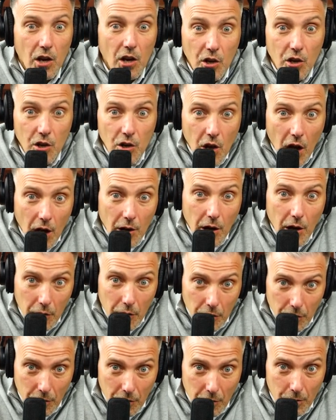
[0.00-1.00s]
none
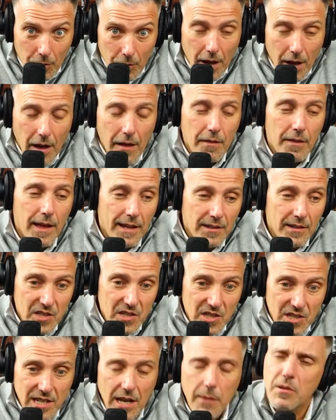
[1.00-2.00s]
other than
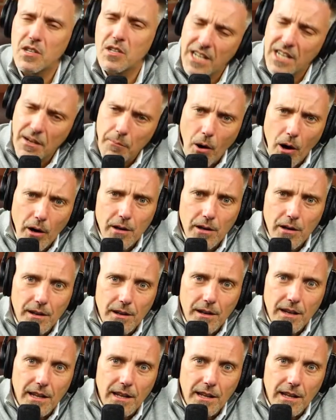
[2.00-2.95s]
Steve, Steve Martin.